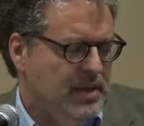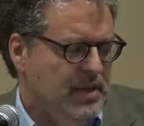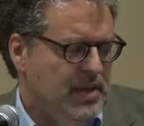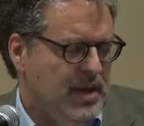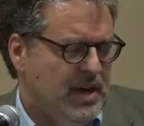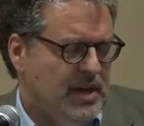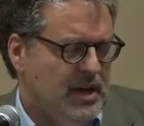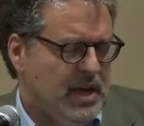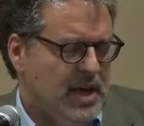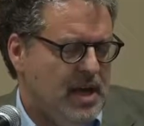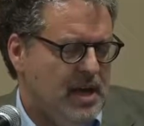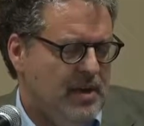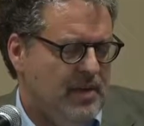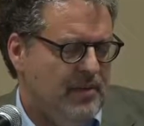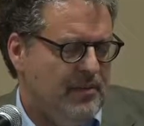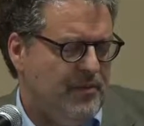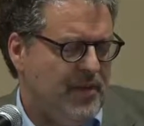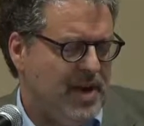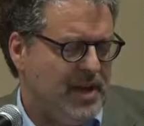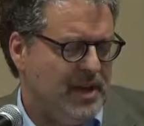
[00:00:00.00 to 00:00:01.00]
Then
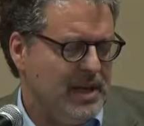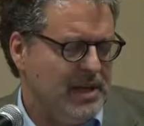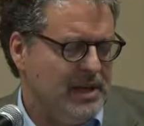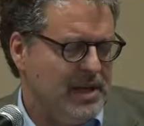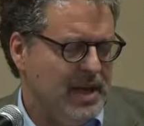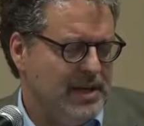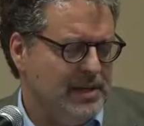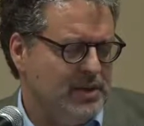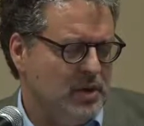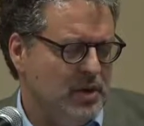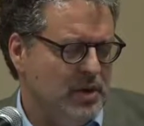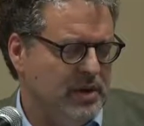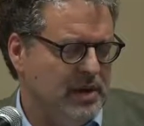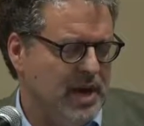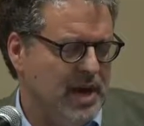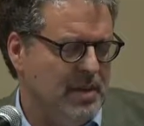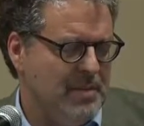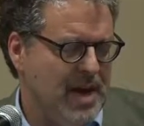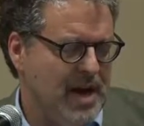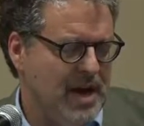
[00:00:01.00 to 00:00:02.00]
finally, I sort
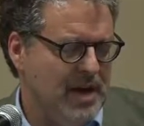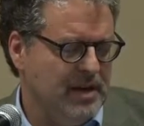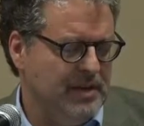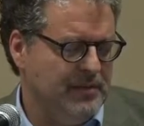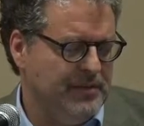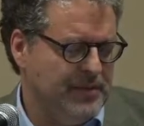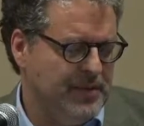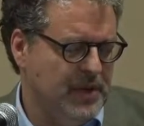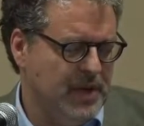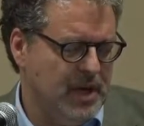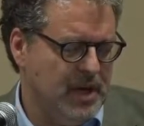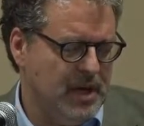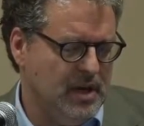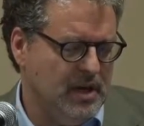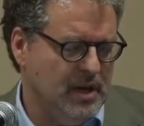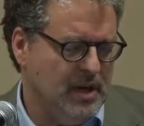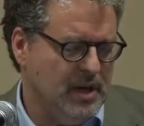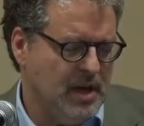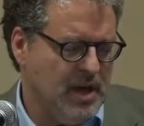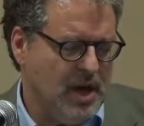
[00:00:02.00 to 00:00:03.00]
of come out
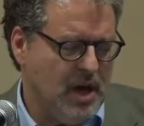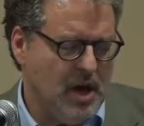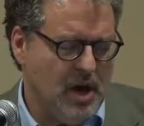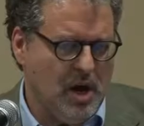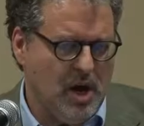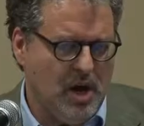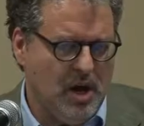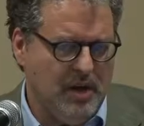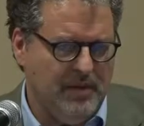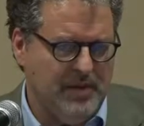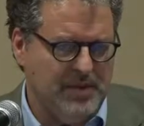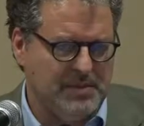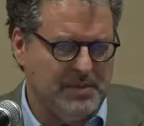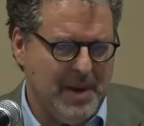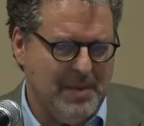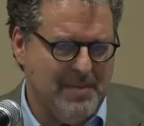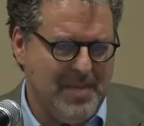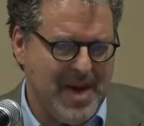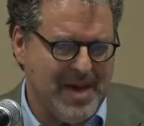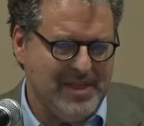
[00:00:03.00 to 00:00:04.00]
of all of this.
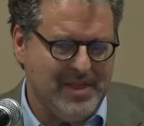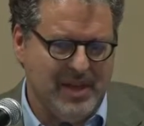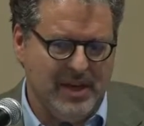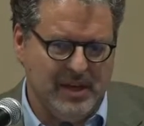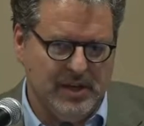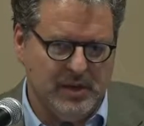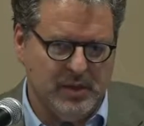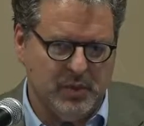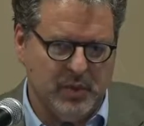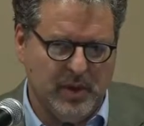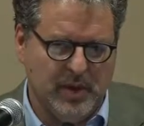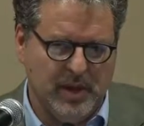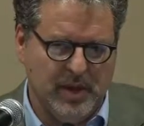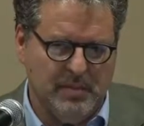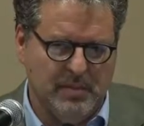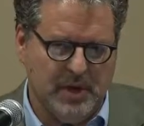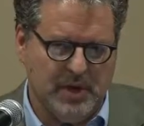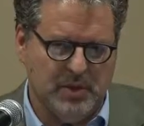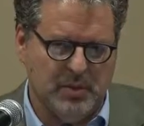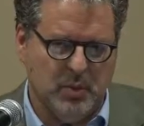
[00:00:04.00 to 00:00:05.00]
My method is
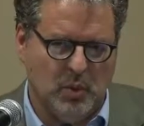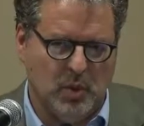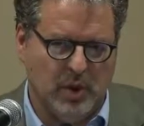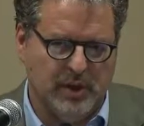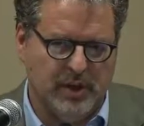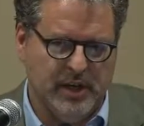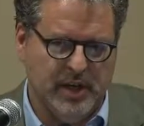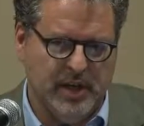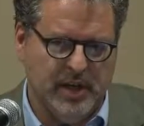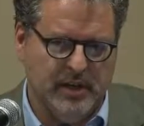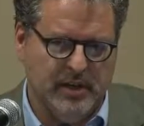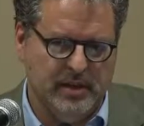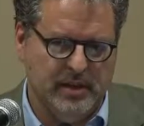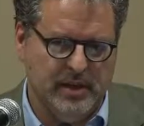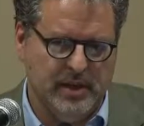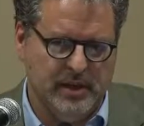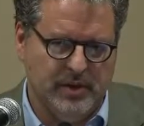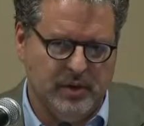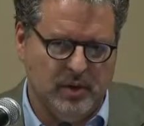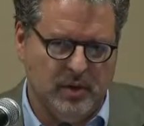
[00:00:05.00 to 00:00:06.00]
really much more
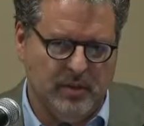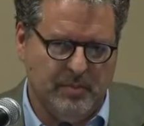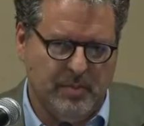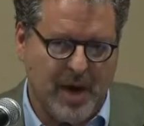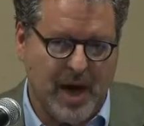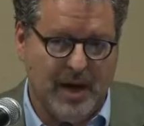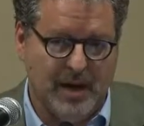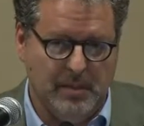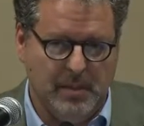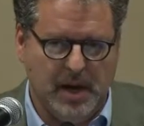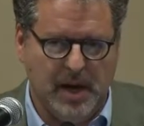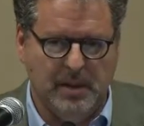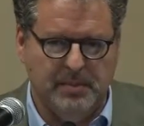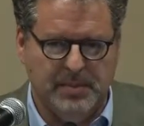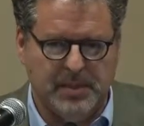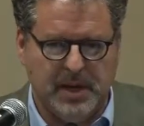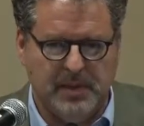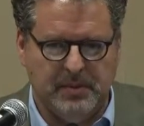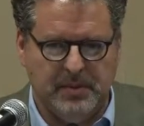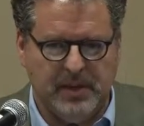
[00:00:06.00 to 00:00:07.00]
to sort of bottom
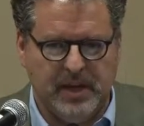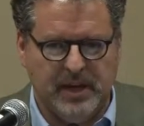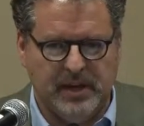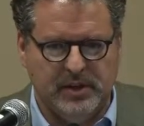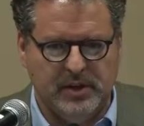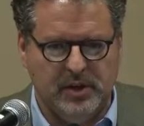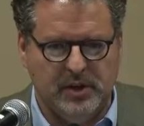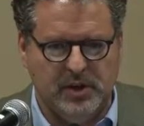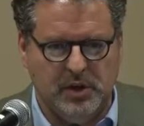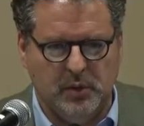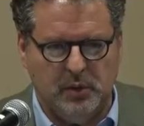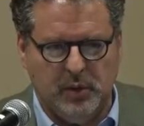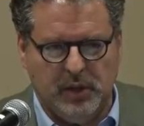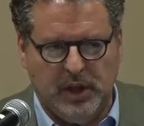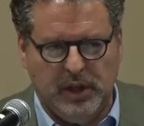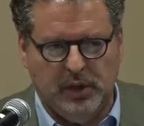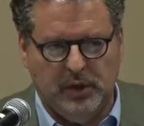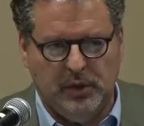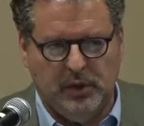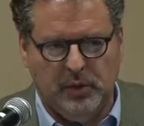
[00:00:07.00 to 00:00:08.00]
up type of thing. So to
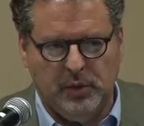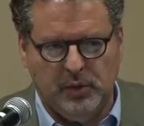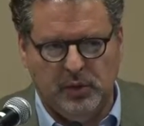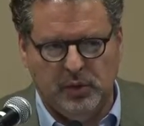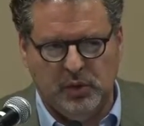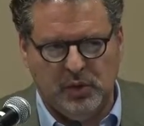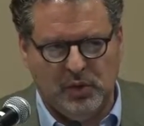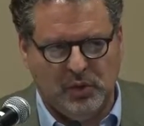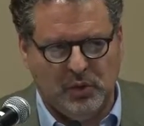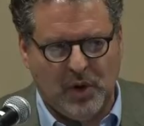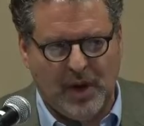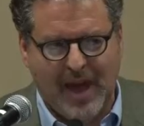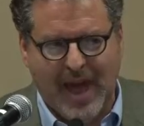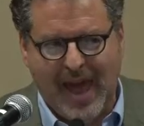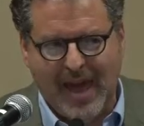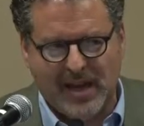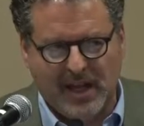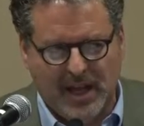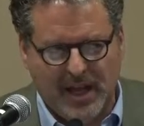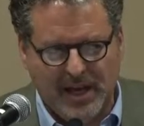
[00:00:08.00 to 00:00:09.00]
really try
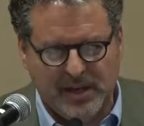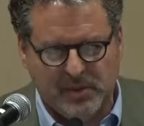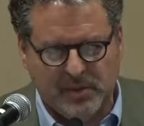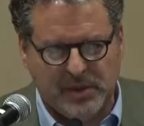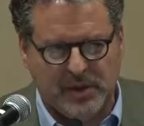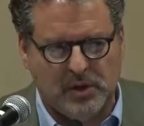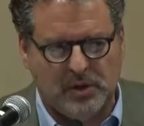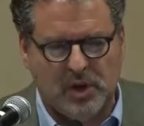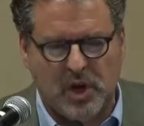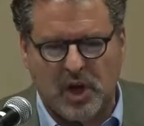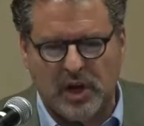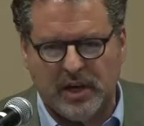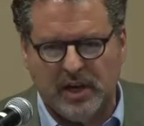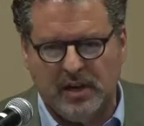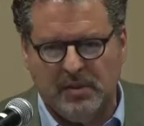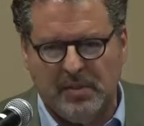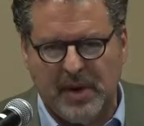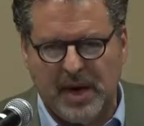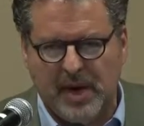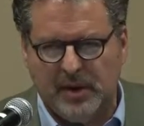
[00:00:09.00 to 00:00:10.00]
to analyze what they're
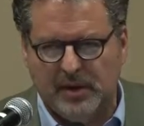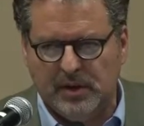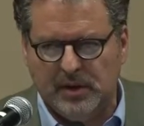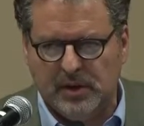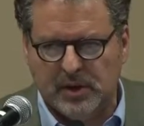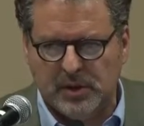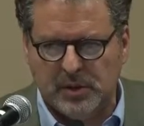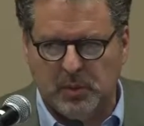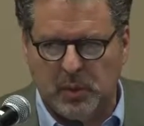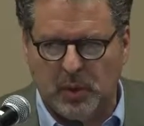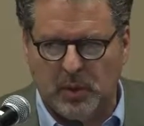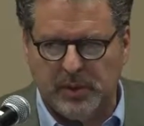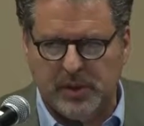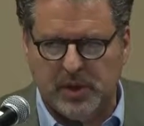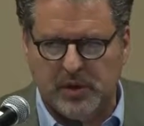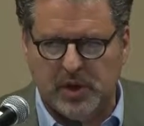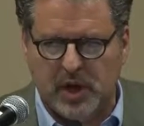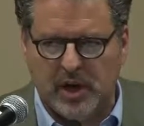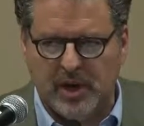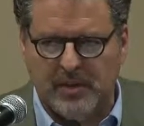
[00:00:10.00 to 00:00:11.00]
talking about and explore
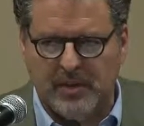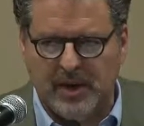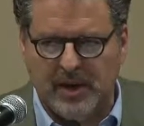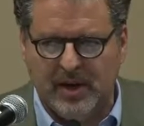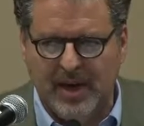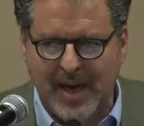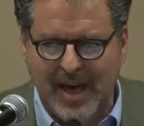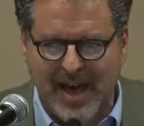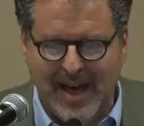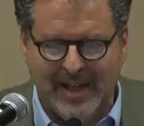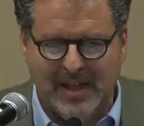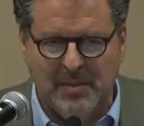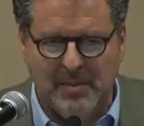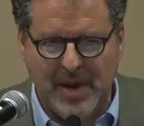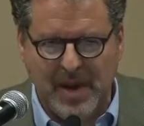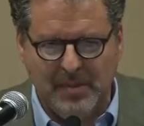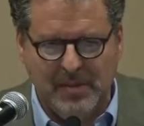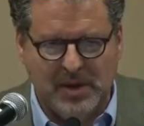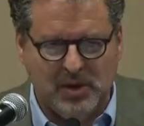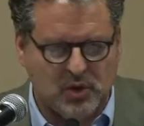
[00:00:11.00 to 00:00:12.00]
what they're talking about, and then
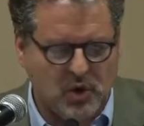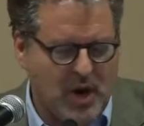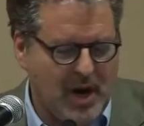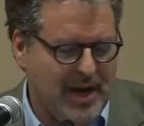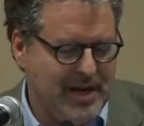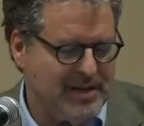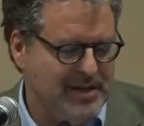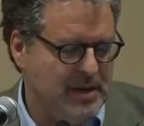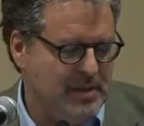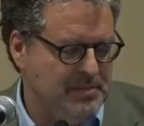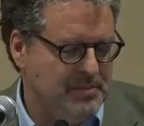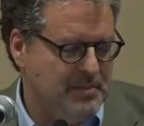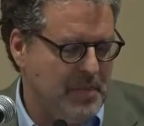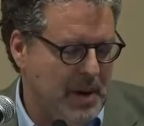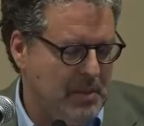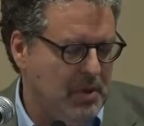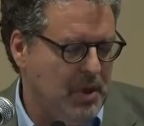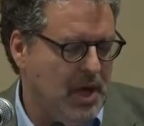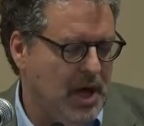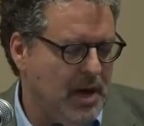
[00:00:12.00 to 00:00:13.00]
maybe try to
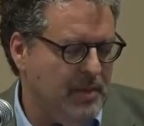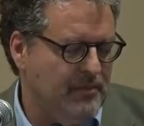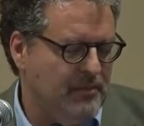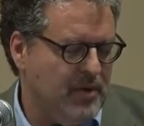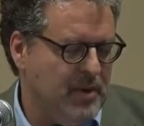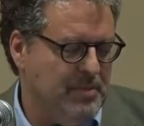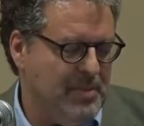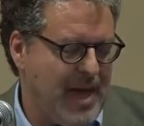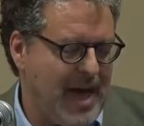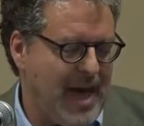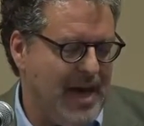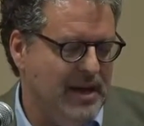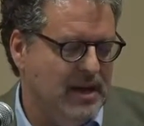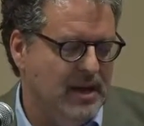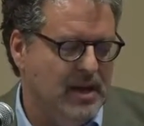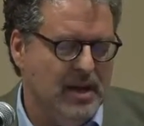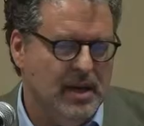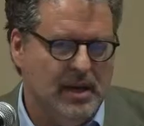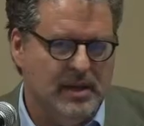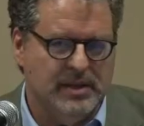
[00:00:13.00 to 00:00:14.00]
bubble up from
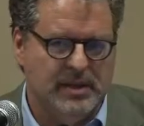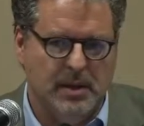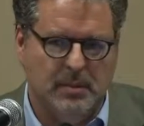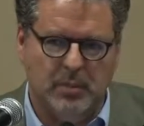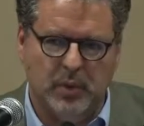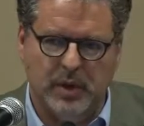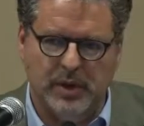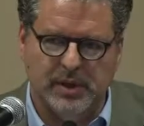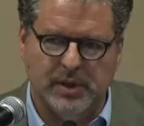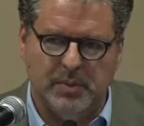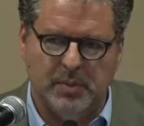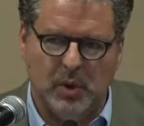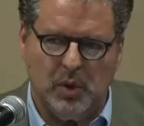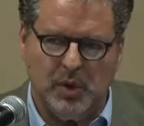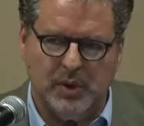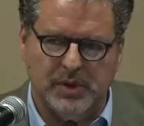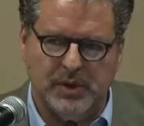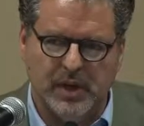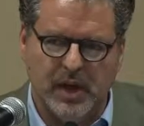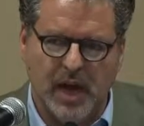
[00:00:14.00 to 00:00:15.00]
that some
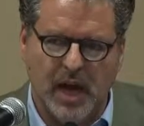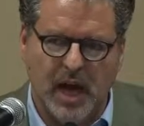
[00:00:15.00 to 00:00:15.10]
principles.